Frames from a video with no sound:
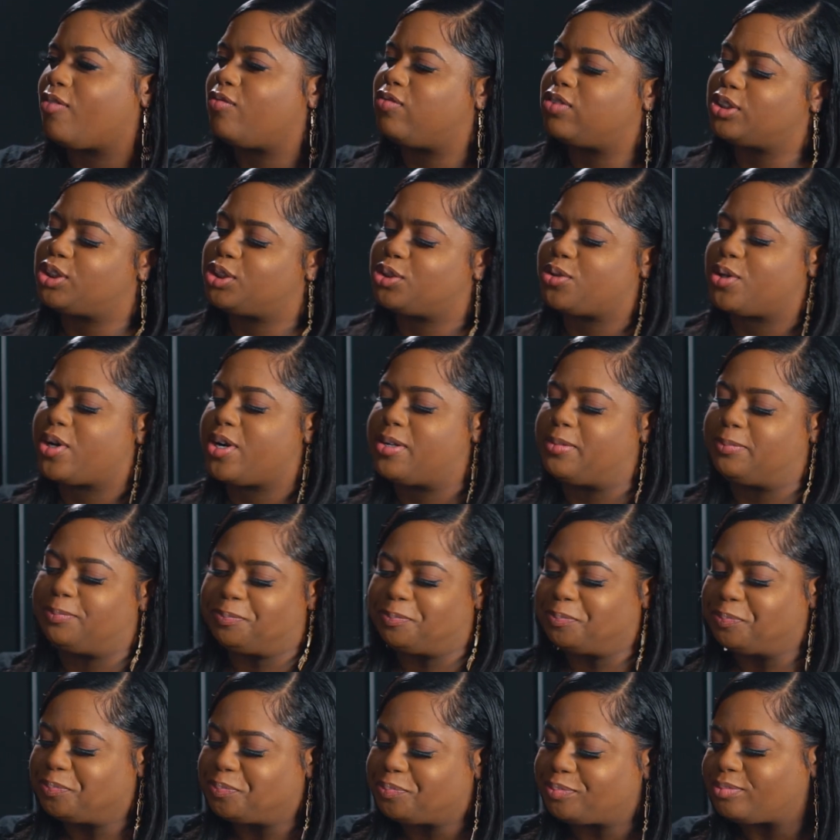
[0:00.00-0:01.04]
For sure.
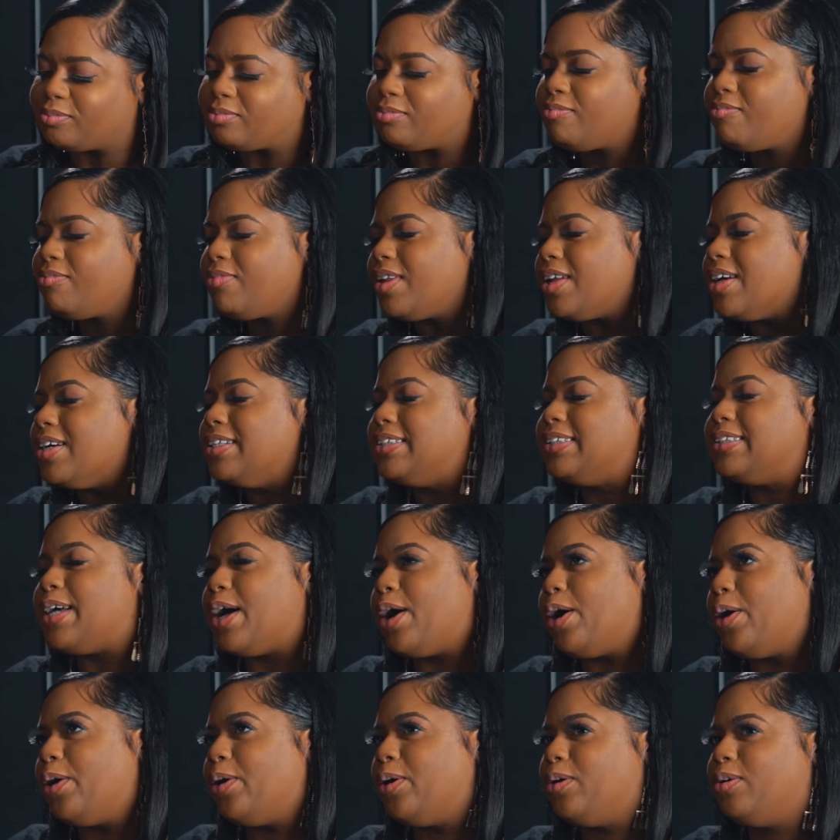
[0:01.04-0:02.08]

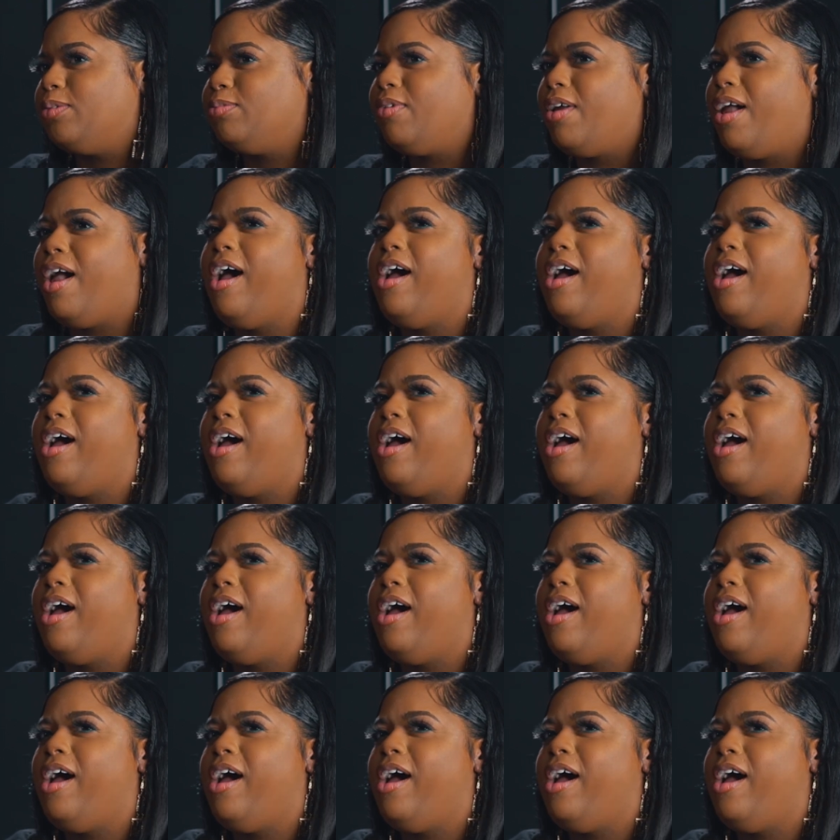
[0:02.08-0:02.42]
So...